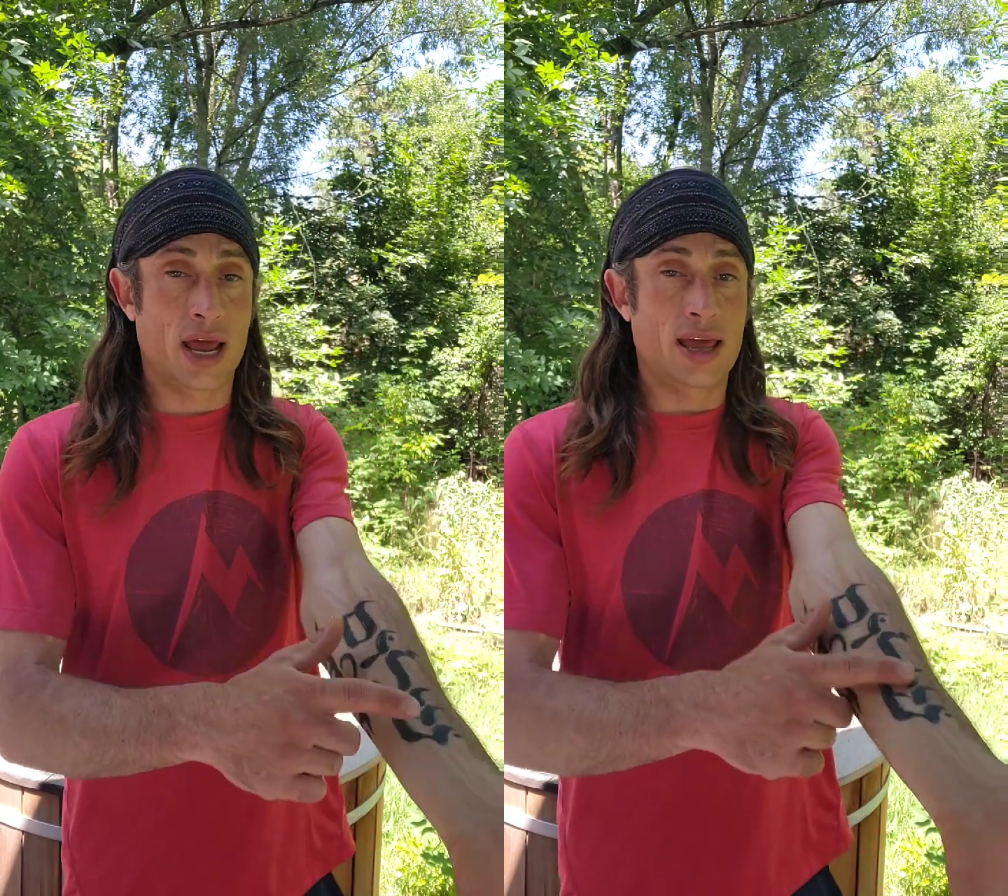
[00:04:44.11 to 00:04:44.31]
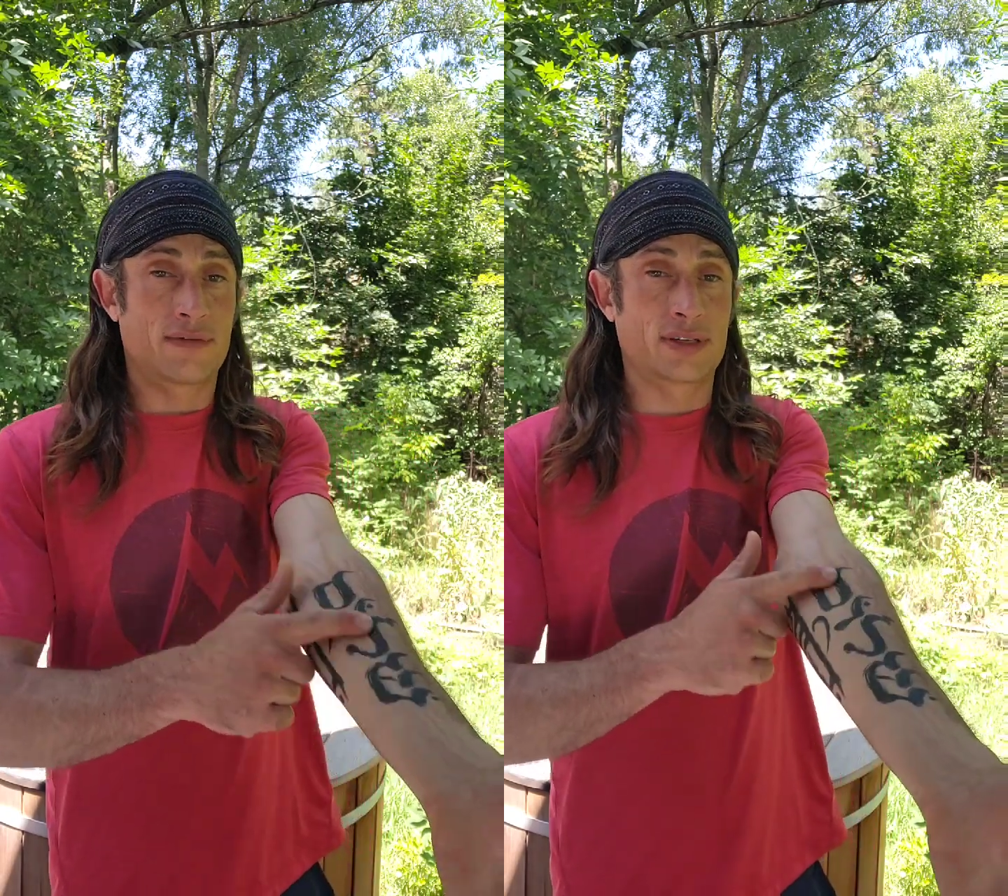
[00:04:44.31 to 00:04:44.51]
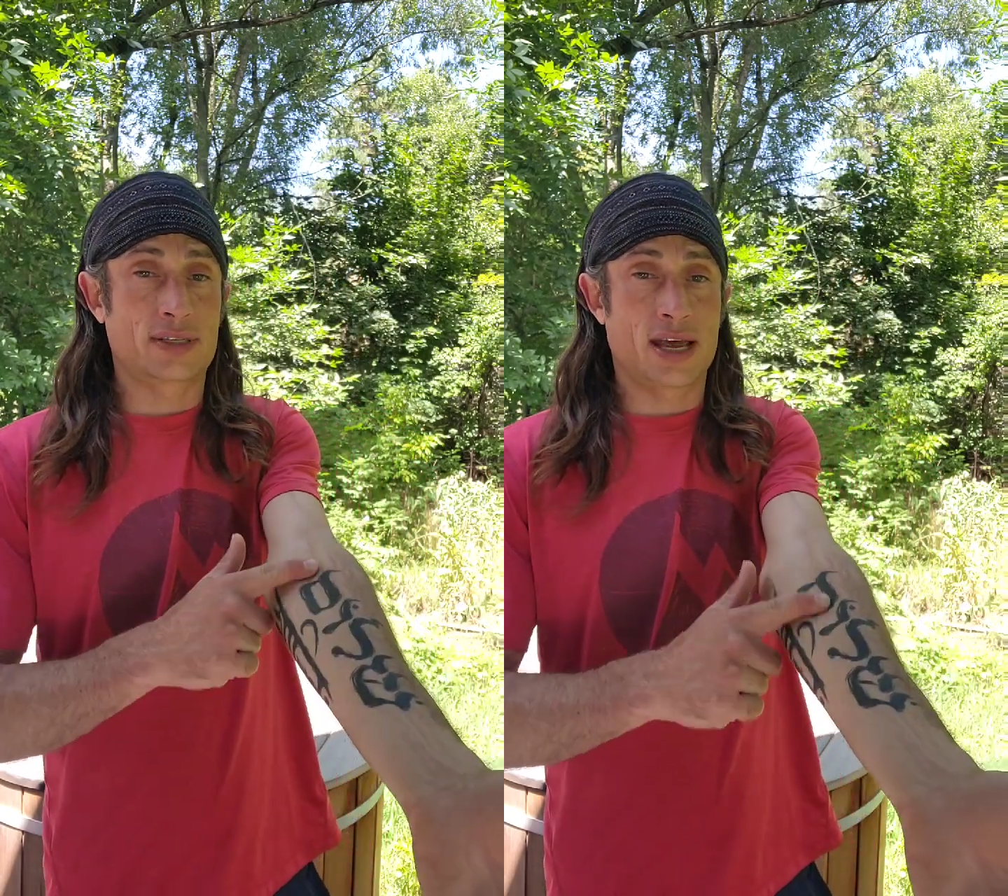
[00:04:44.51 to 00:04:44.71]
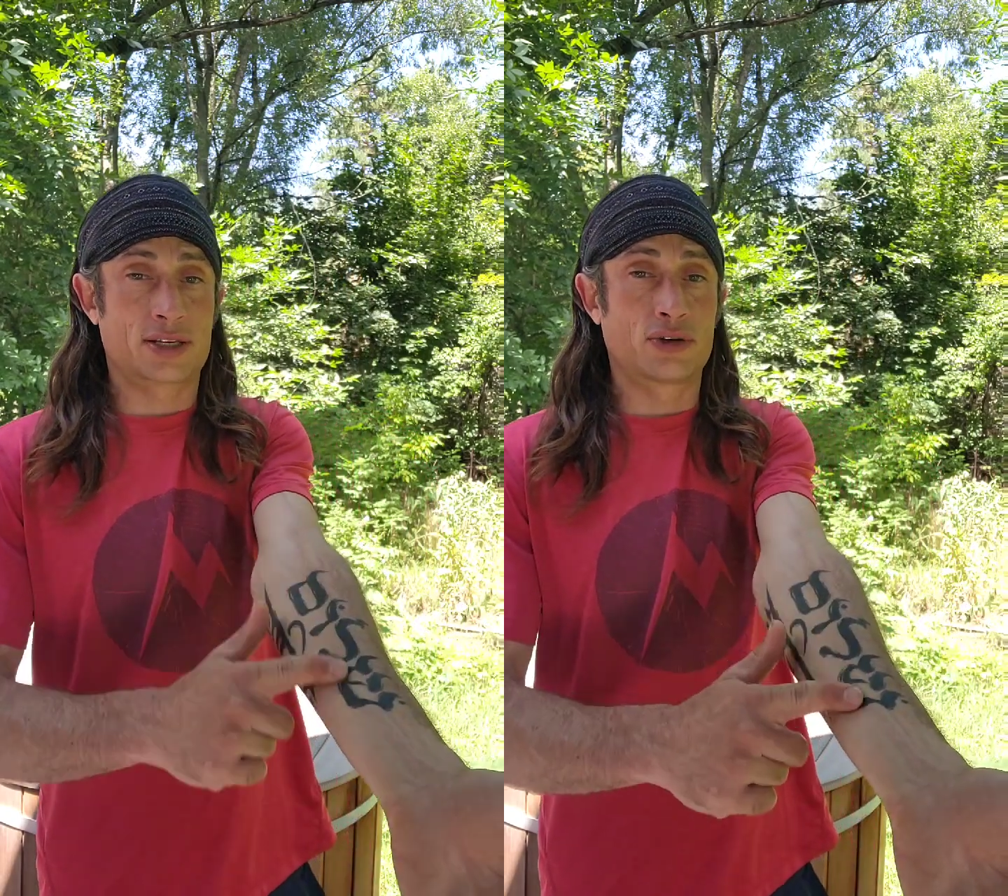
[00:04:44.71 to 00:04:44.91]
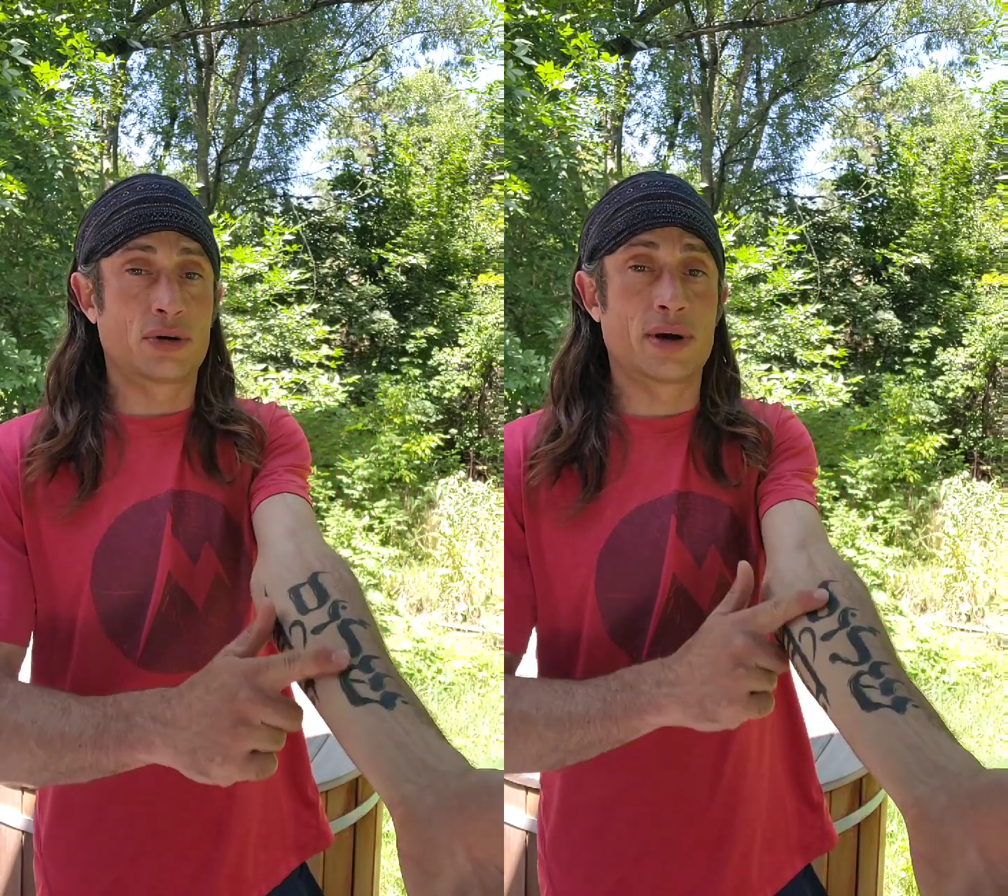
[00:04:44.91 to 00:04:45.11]
I have this
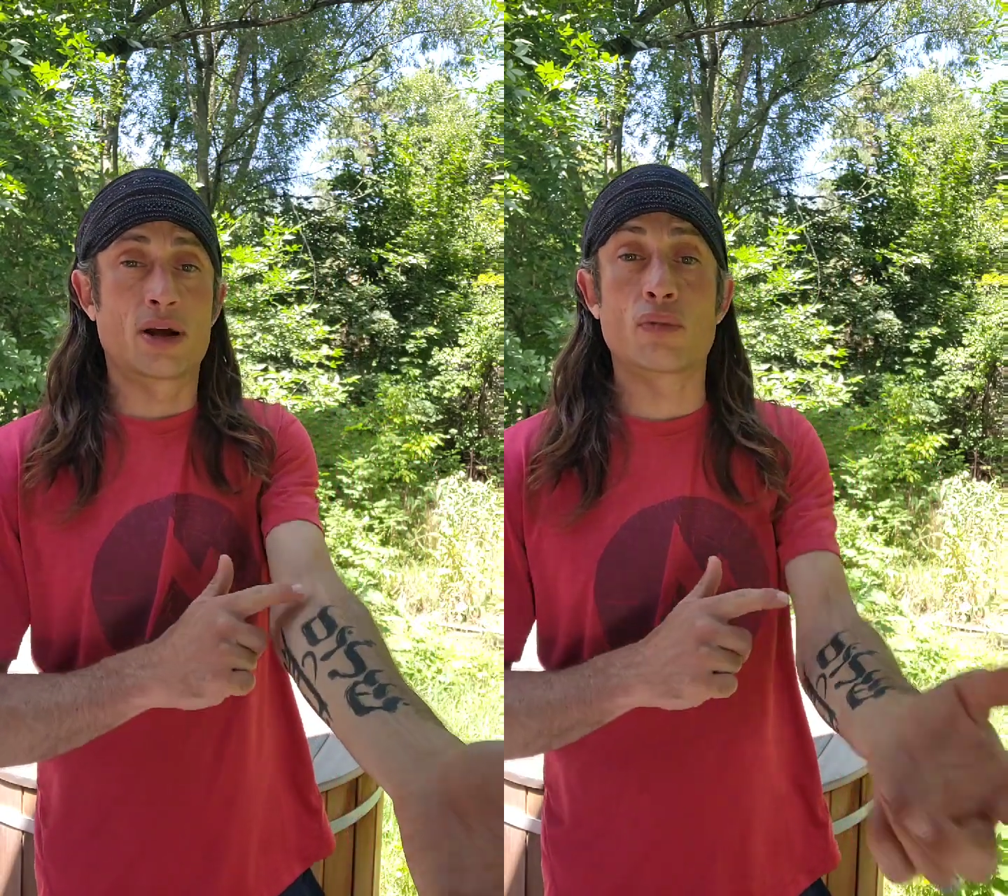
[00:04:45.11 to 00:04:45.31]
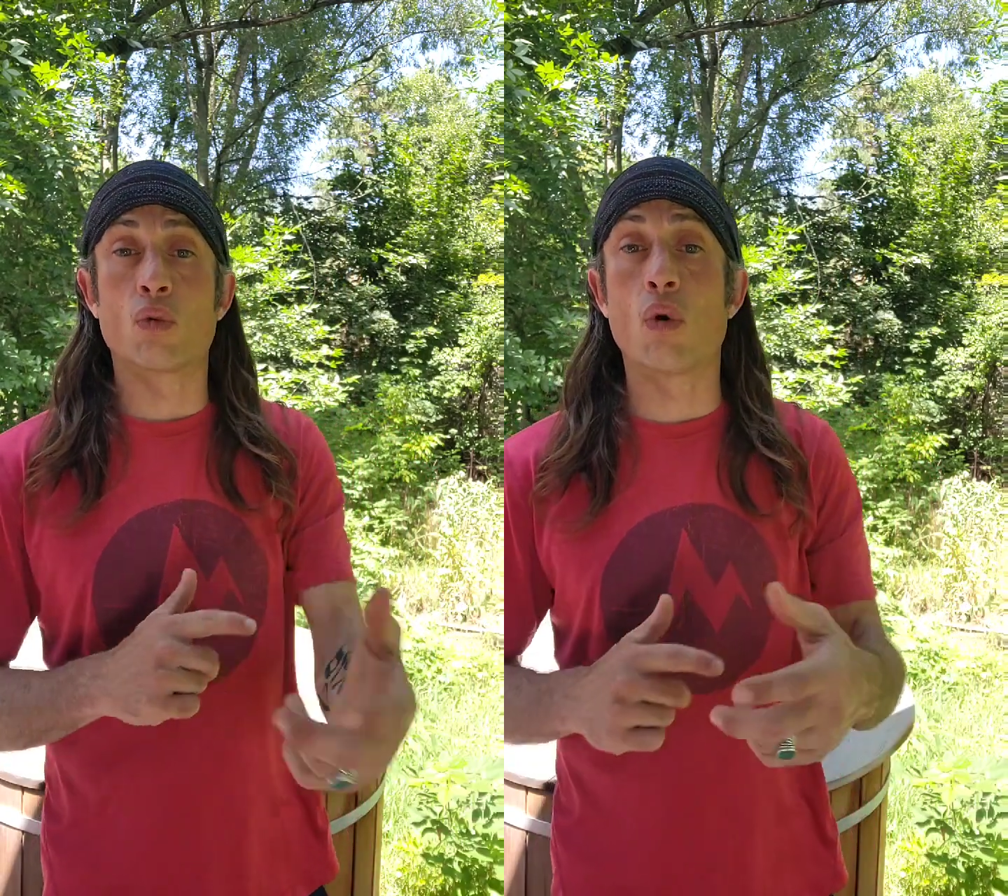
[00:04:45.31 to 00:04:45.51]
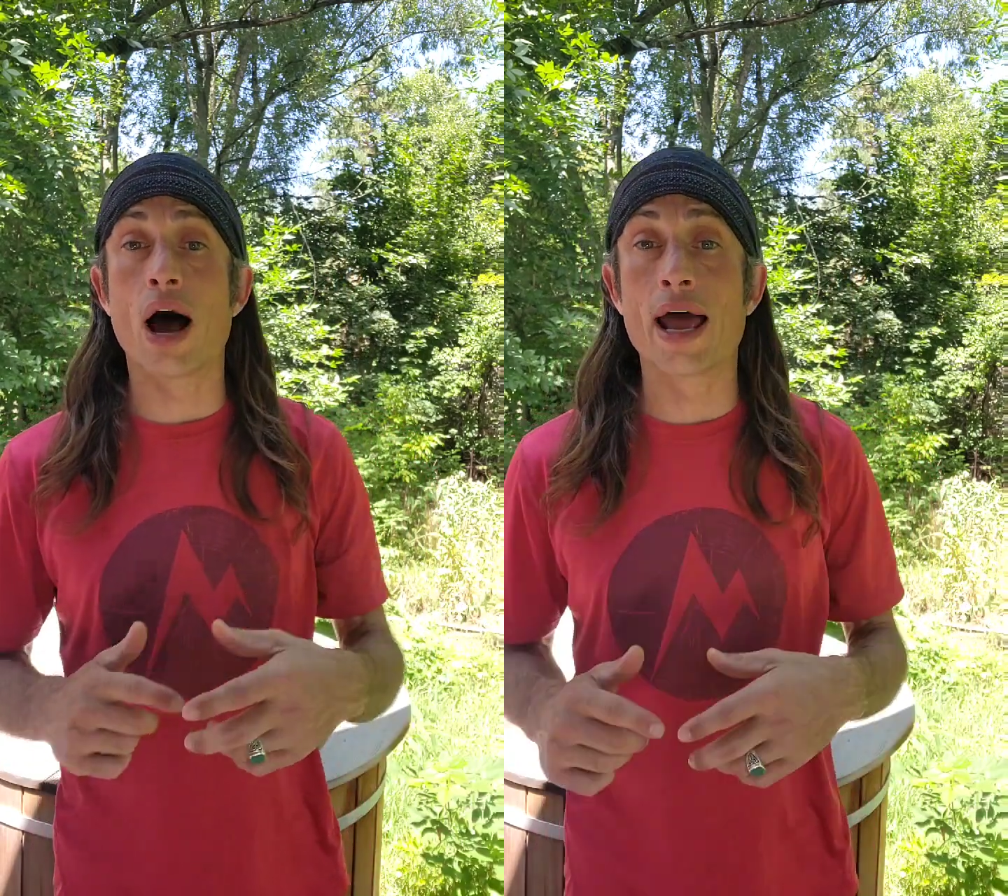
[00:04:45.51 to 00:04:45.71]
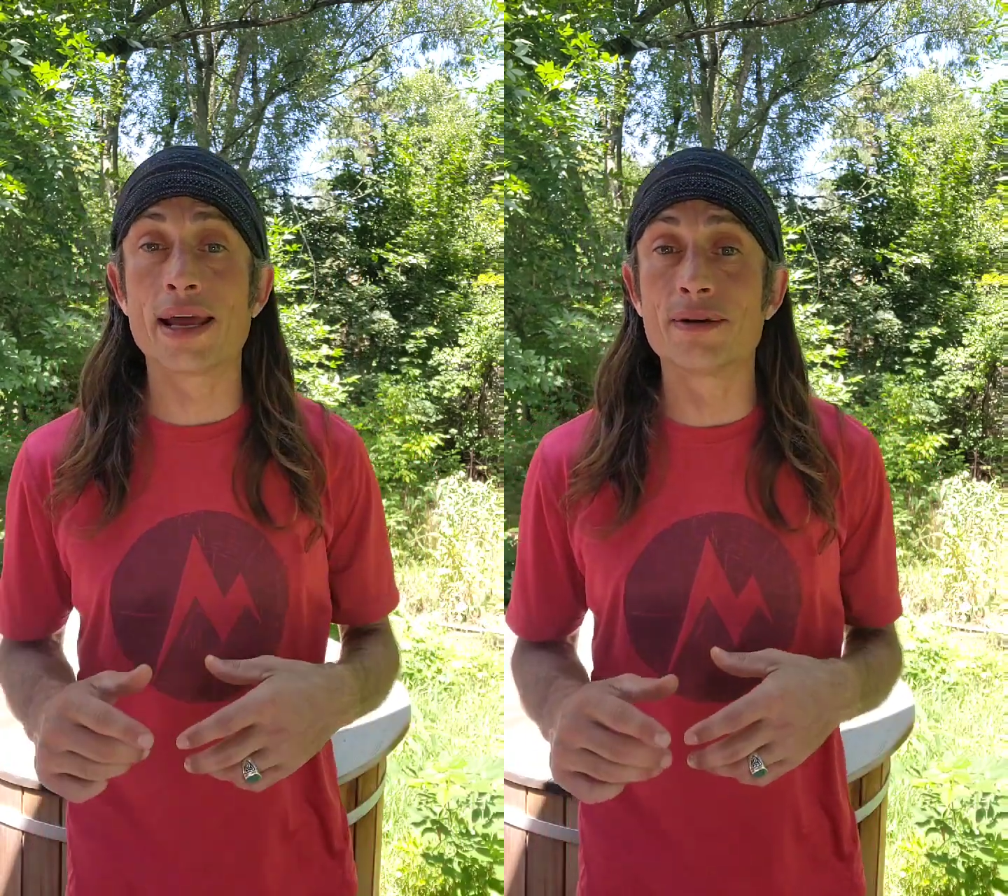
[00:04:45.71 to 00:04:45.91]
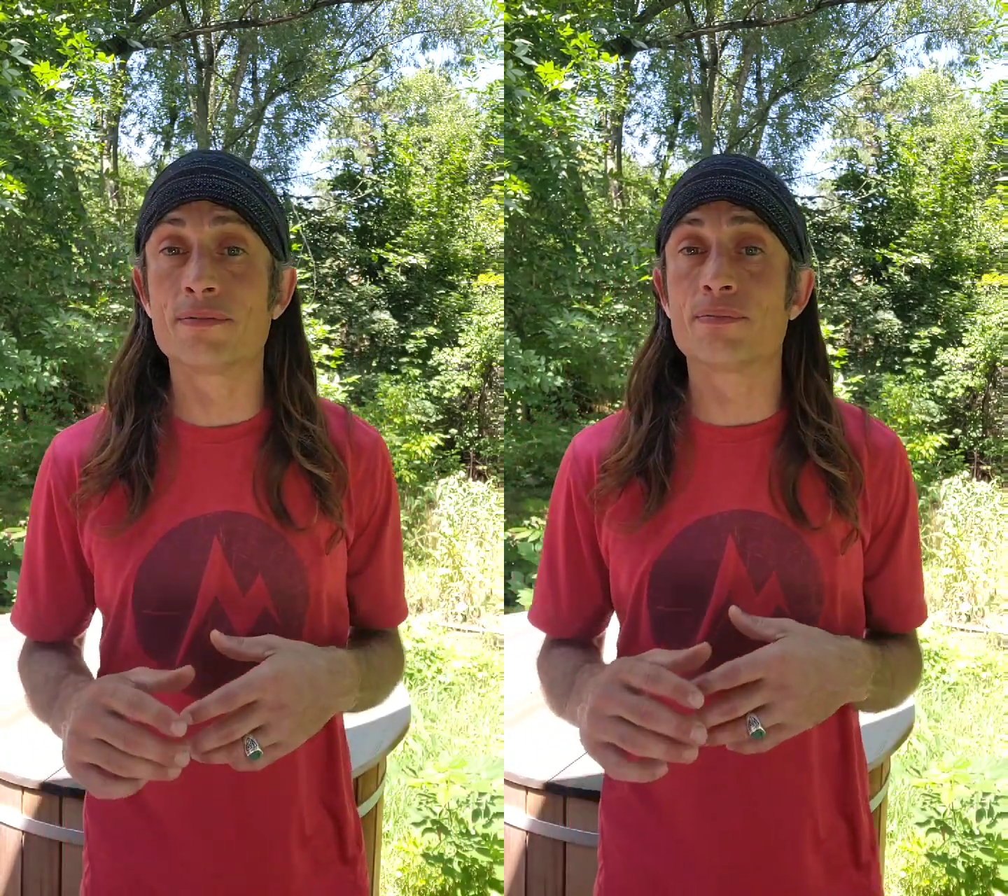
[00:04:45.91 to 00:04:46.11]
tattooed on my arm. Why?